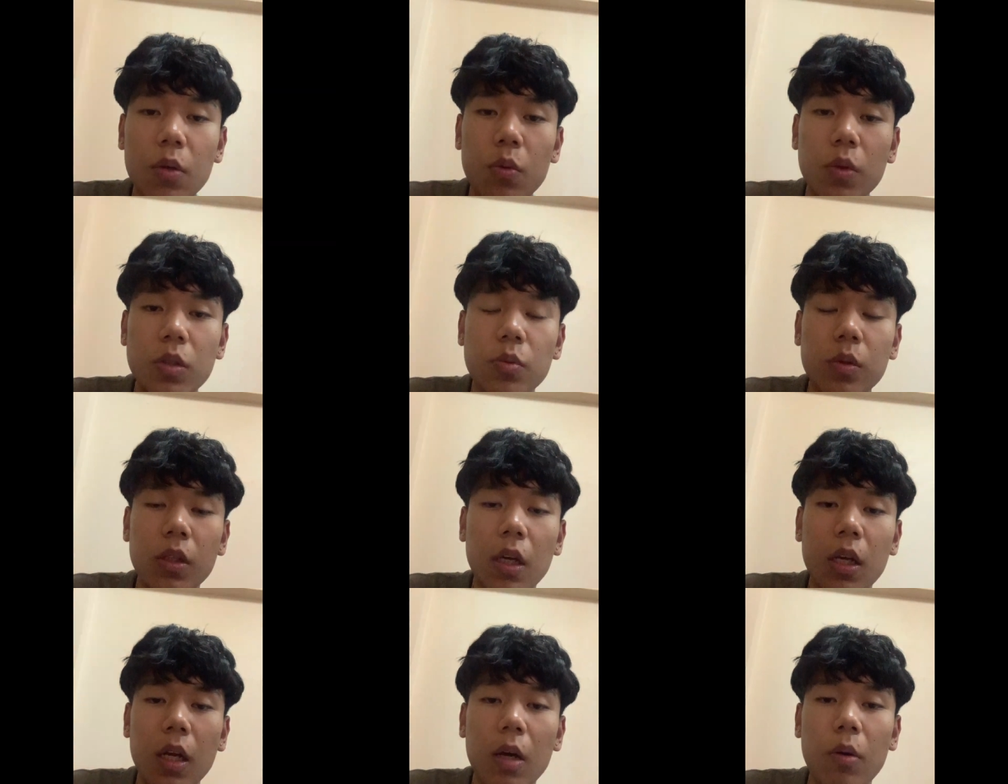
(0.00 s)
which will
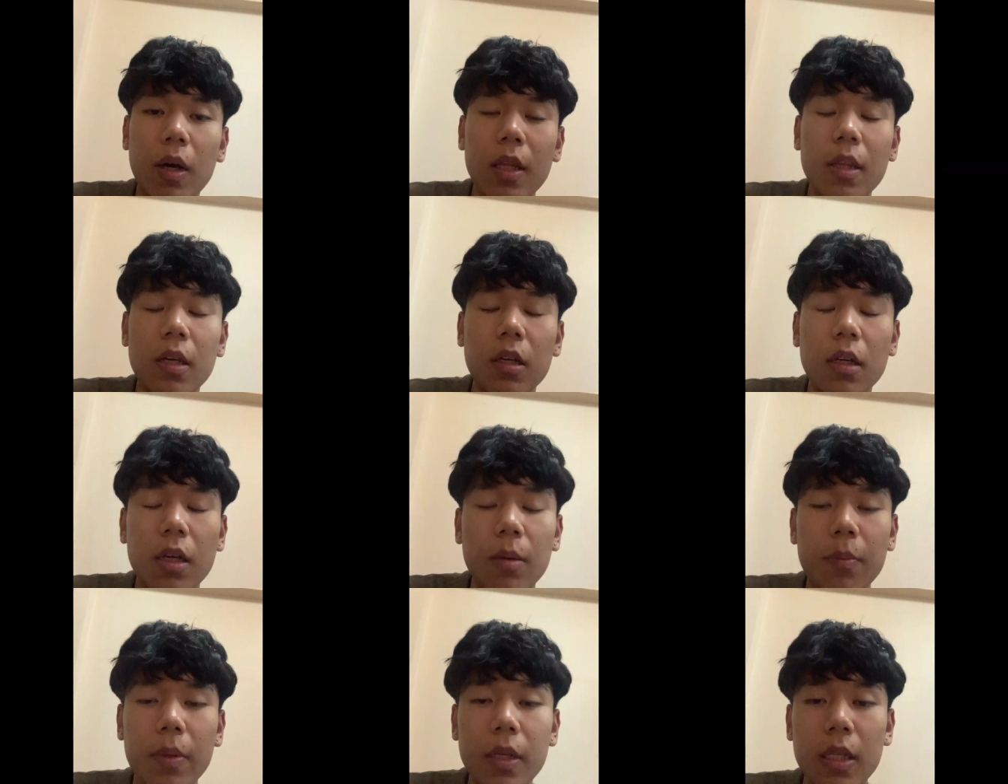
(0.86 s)
allow other
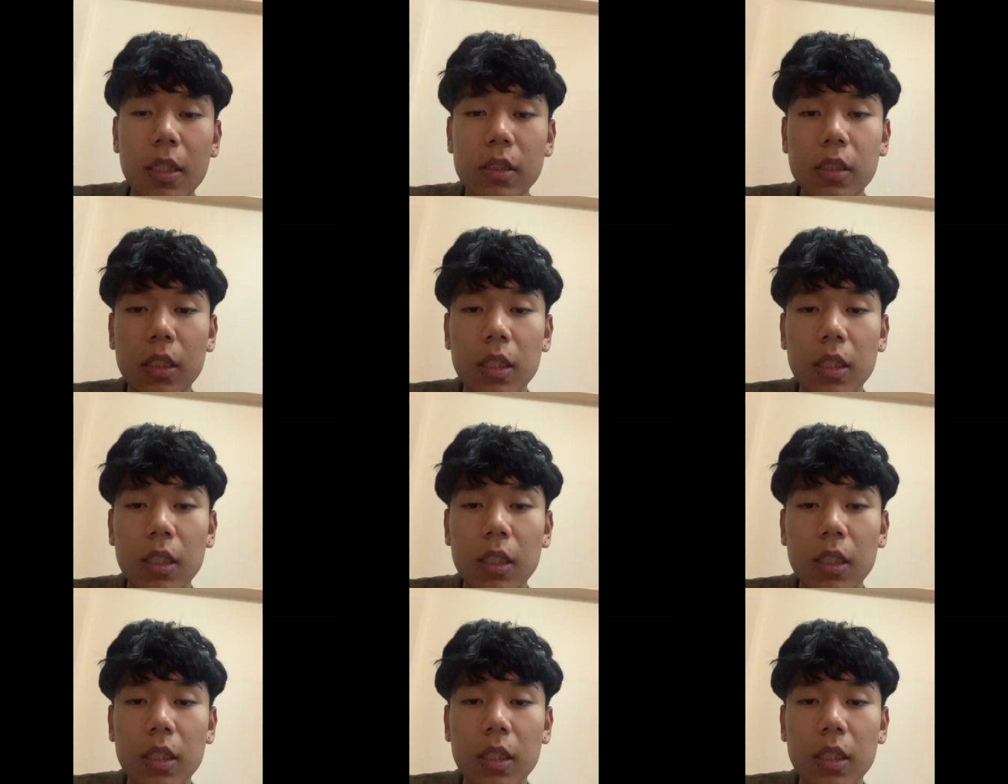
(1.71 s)
companies